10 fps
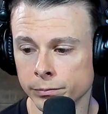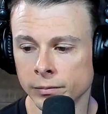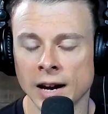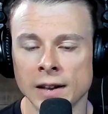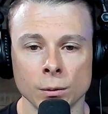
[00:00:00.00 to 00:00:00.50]

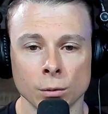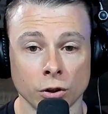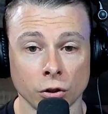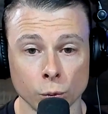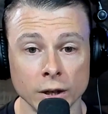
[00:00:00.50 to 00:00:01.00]
And there were
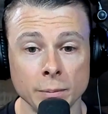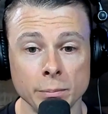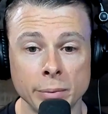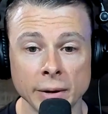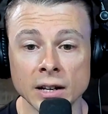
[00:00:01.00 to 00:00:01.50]
three
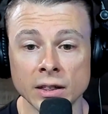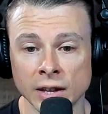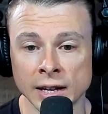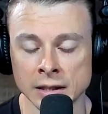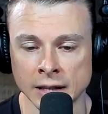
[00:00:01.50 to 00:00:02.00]
big
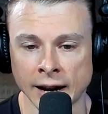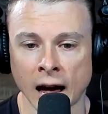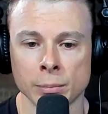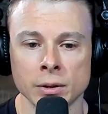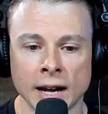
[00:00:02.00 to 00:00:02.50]
things that
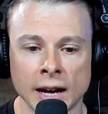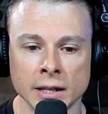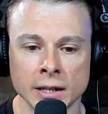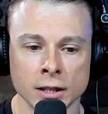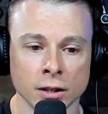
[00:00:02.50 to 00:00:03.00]
happened that
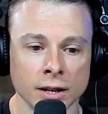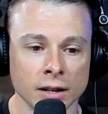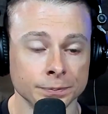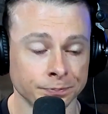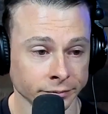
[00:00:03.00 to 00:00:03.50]
year
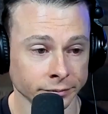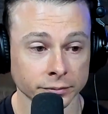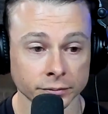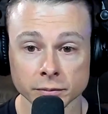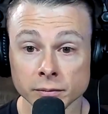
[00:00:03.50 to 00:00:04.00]
that,
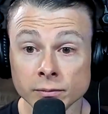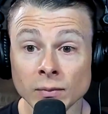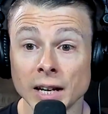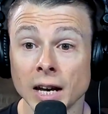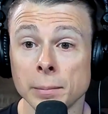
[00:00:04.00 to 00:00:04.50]

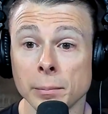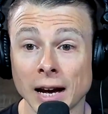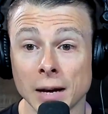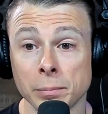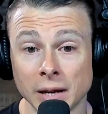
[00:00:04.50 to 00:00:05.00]
in
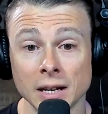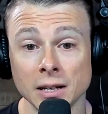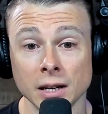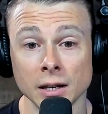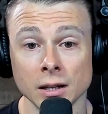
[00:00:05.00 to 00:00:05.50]
my
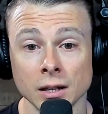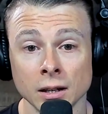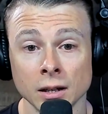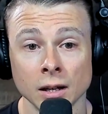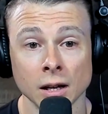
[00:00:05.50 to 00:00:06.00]
opinion,
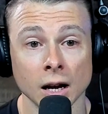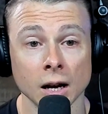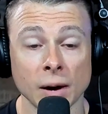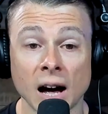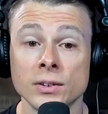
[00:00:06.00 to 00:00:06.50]

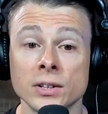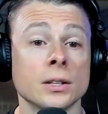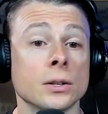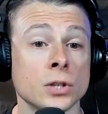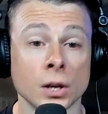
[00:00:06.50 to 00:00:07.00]

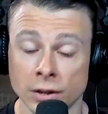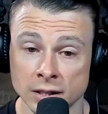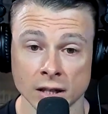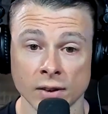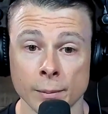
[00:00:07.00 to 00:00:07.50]
obviously there's other
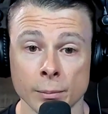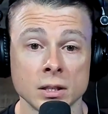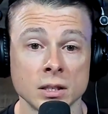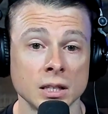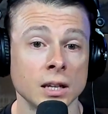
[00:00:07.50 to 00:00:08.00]
things that have
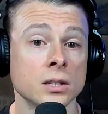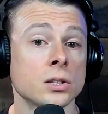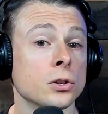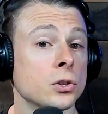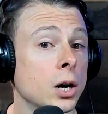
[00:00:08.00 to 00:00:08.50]
happened since.
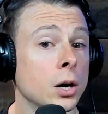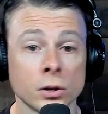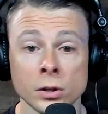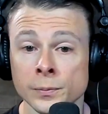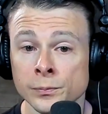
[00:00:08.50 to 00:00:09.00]
There's other